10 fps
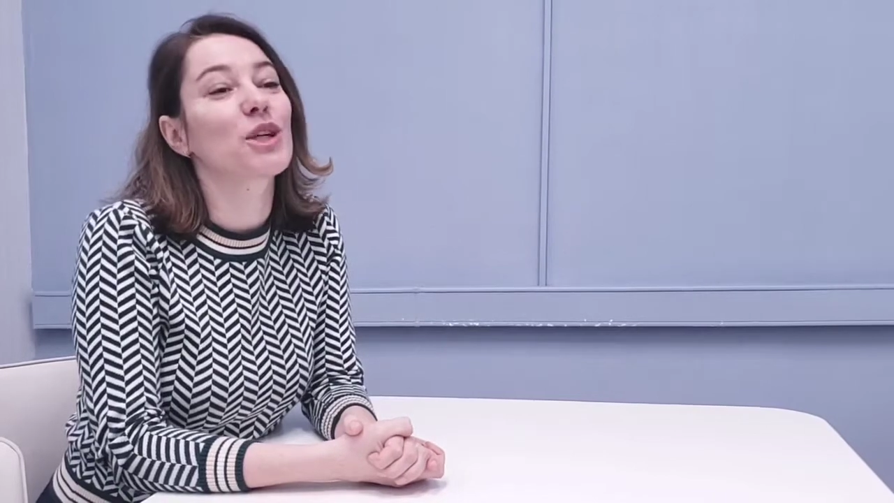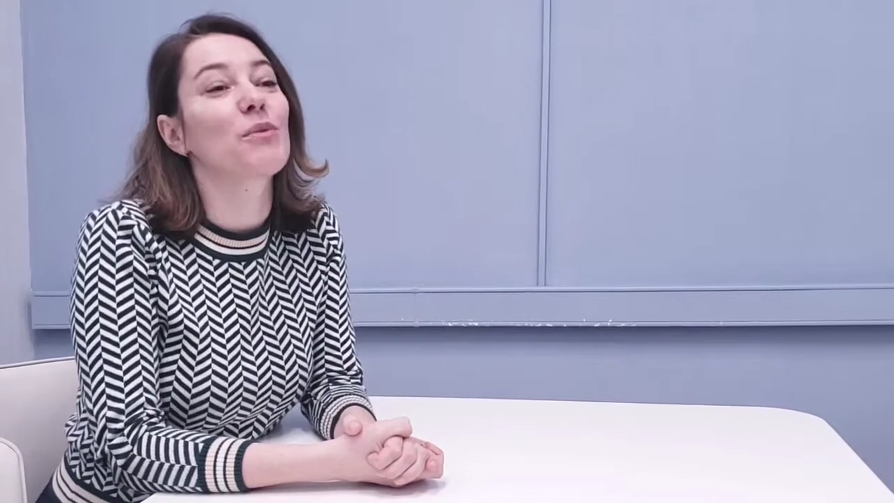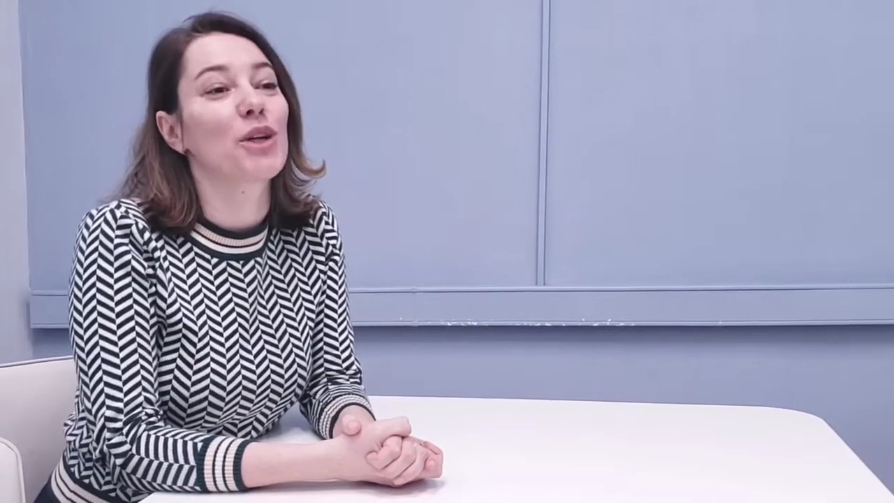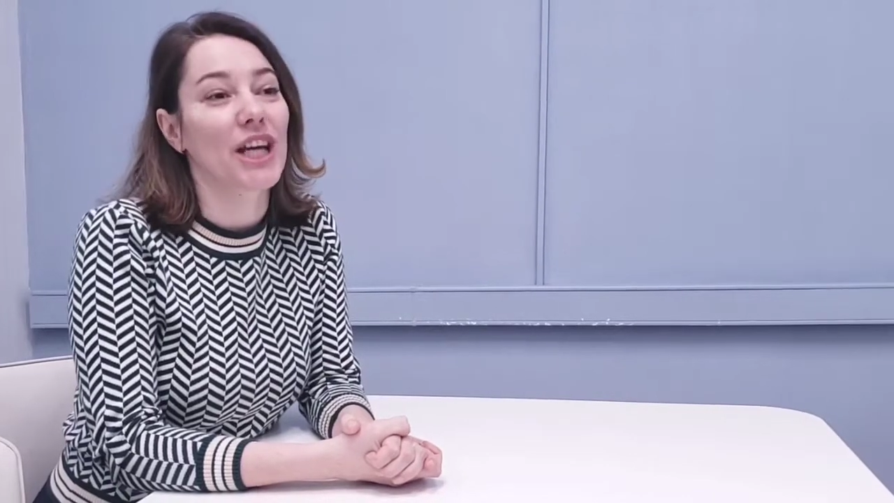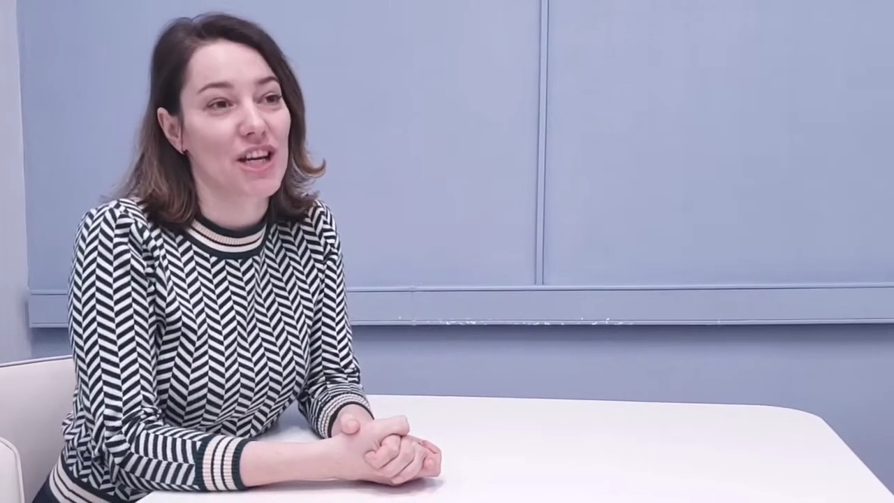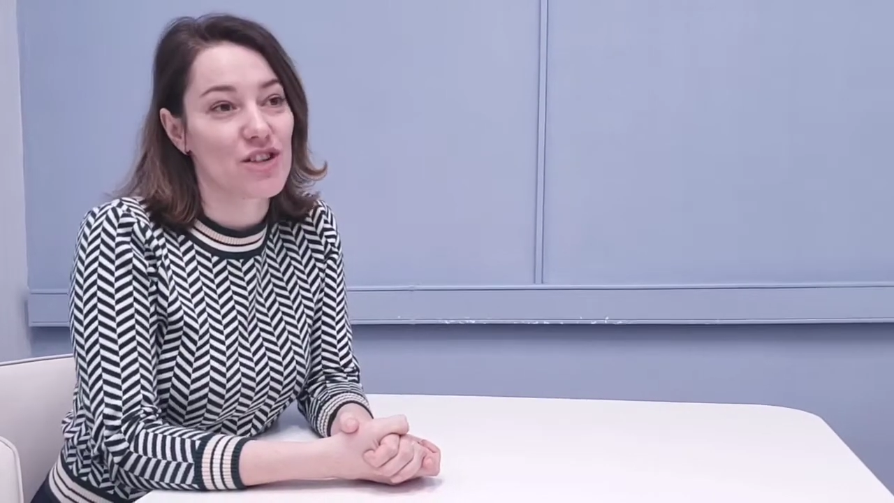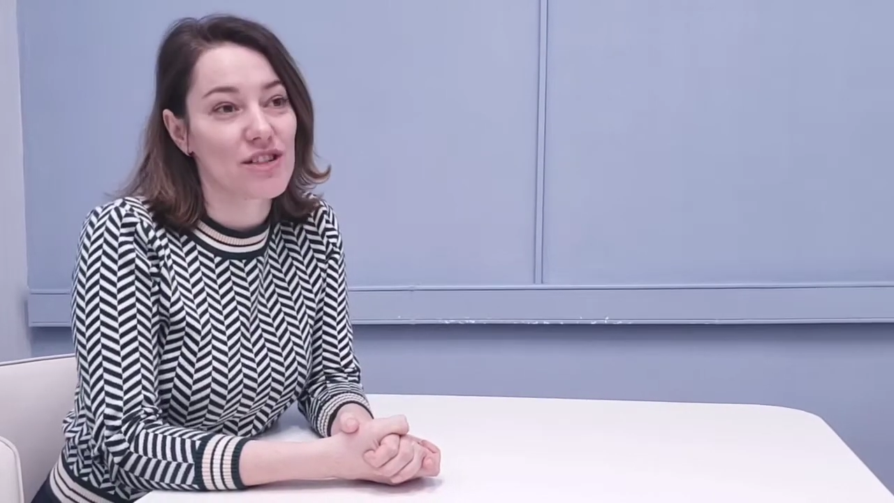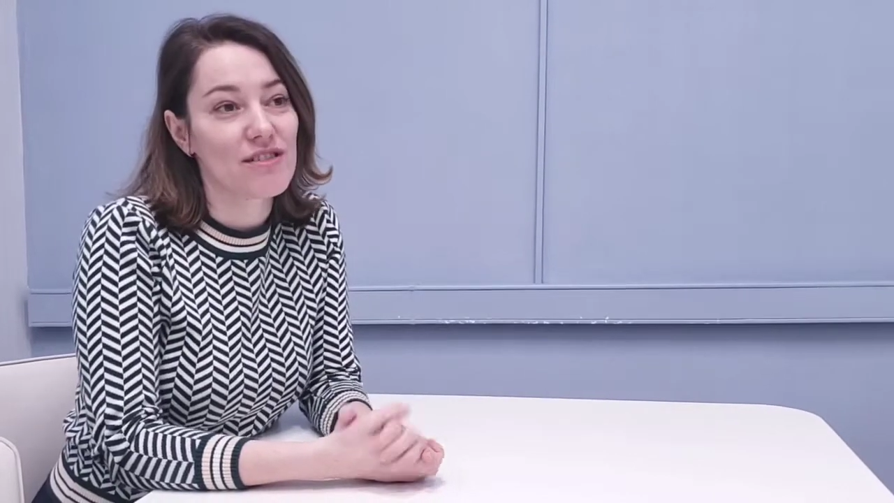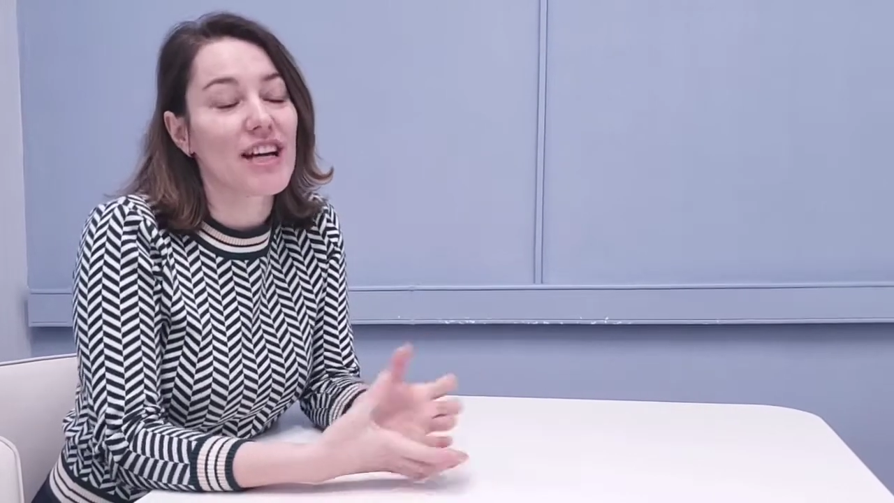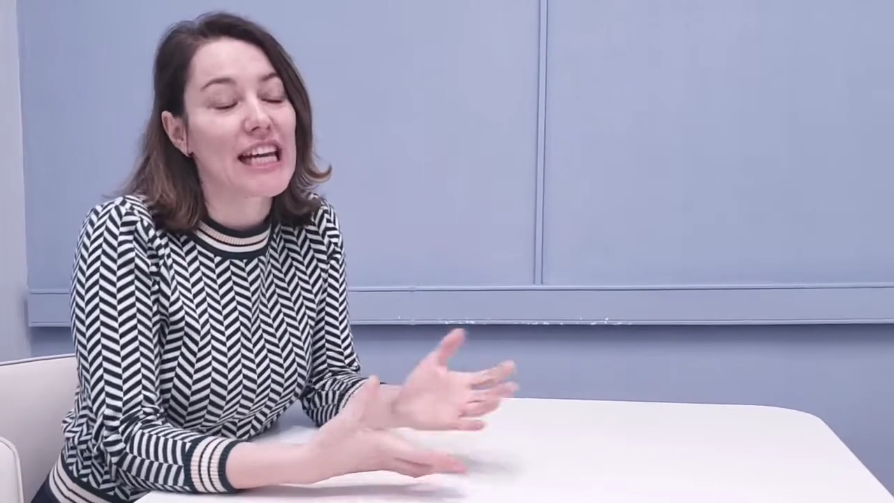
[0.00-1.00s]

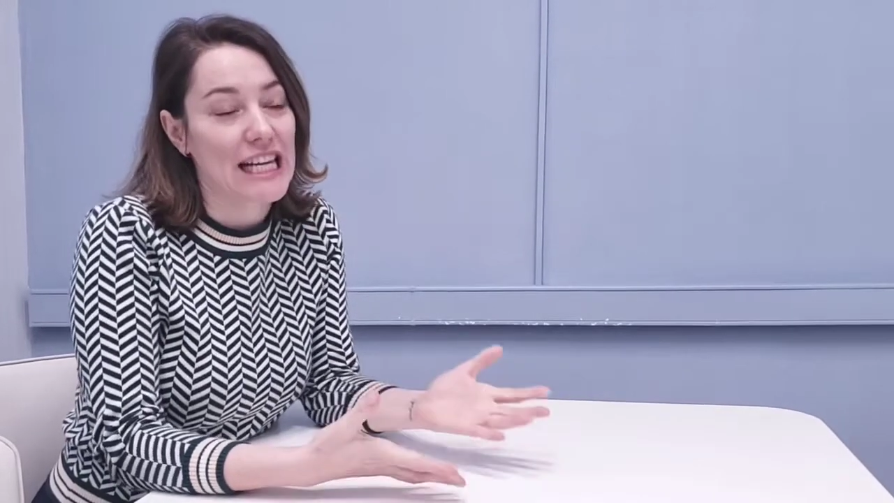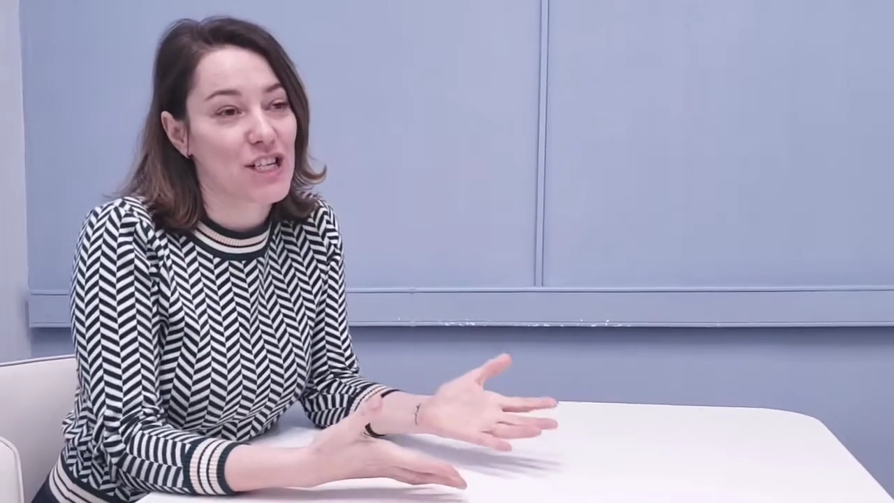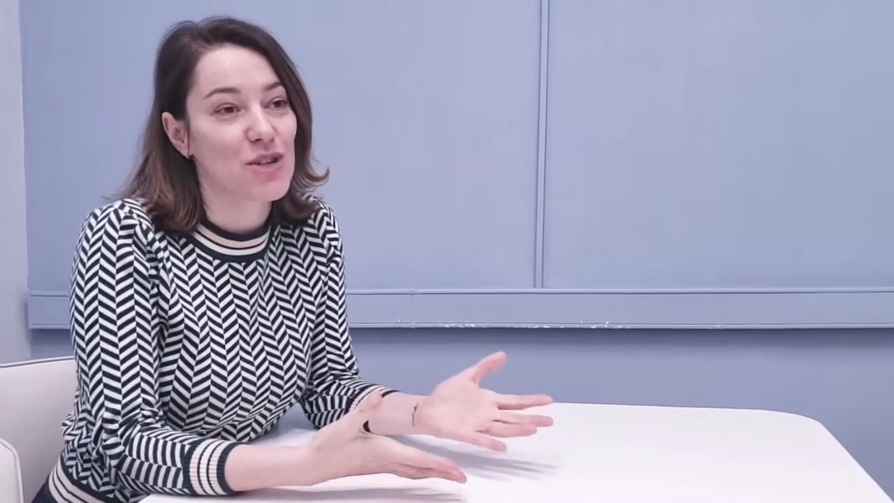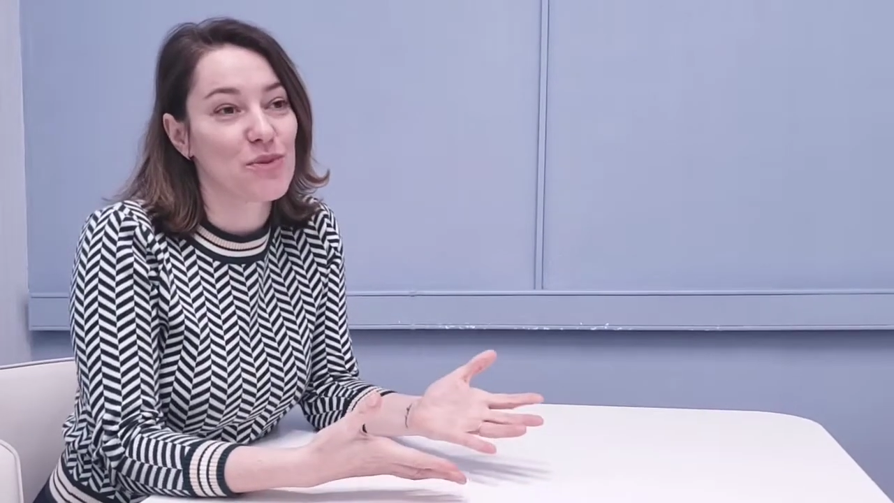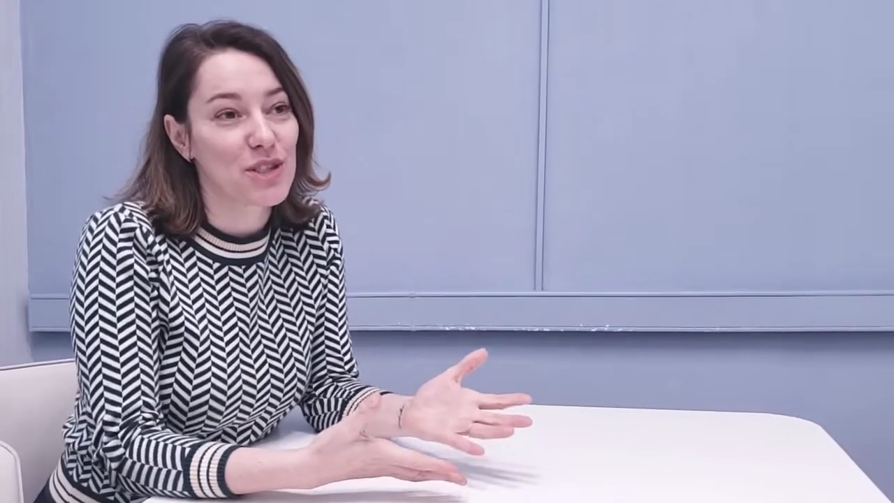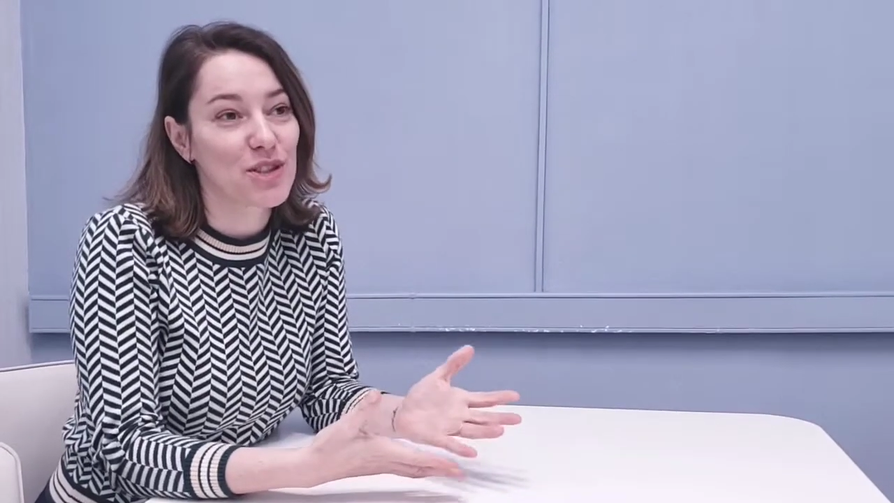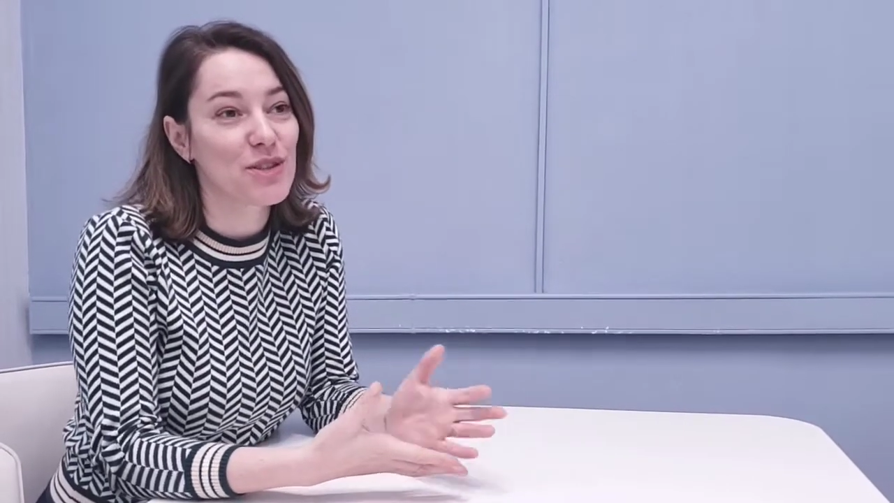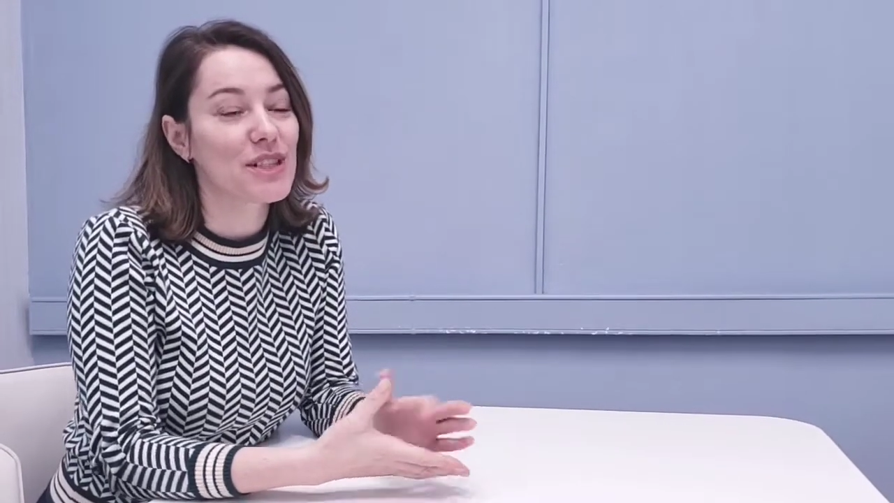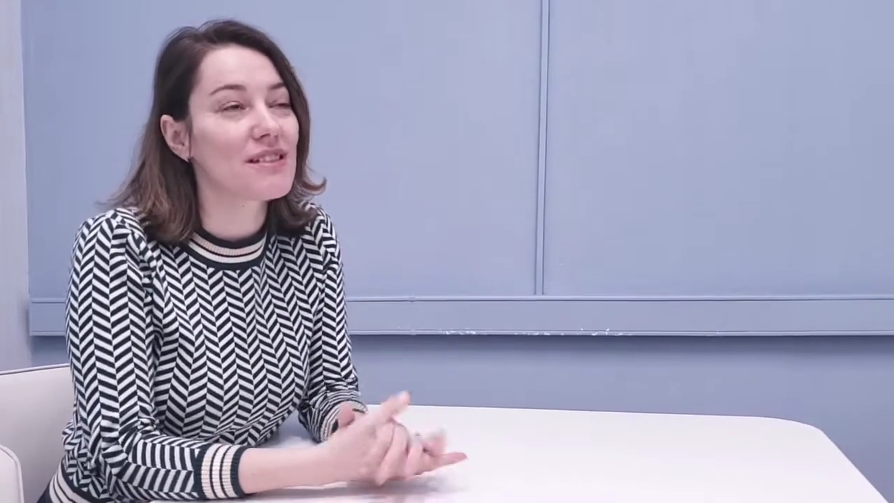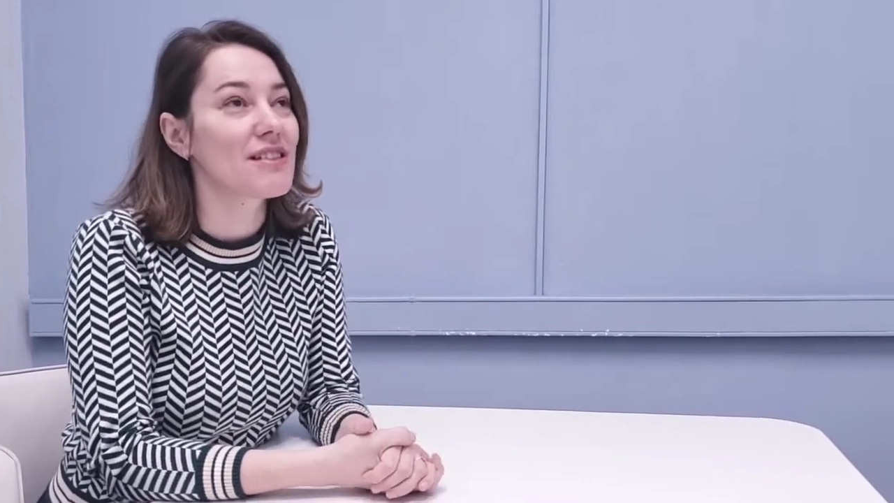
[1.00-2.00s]
connection with
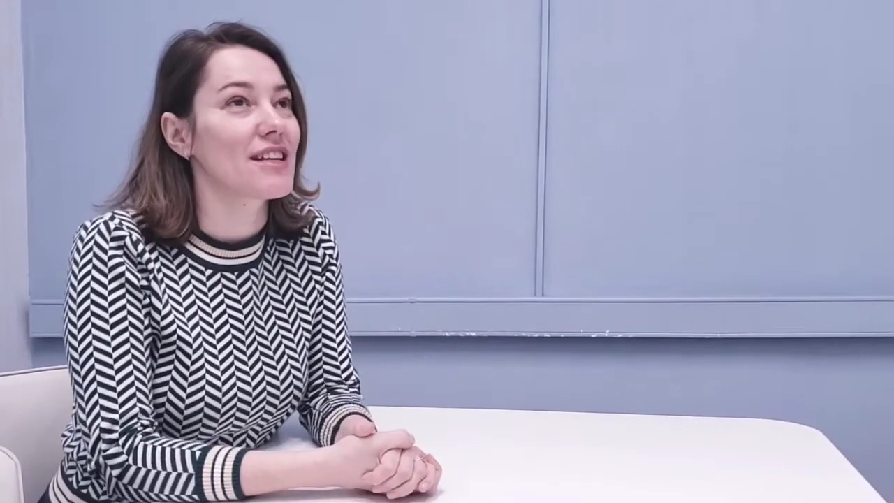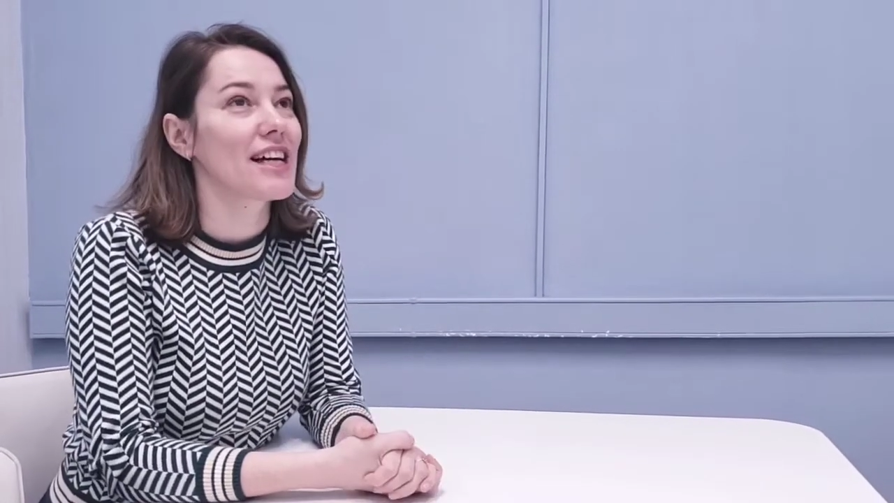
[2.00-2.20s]
students,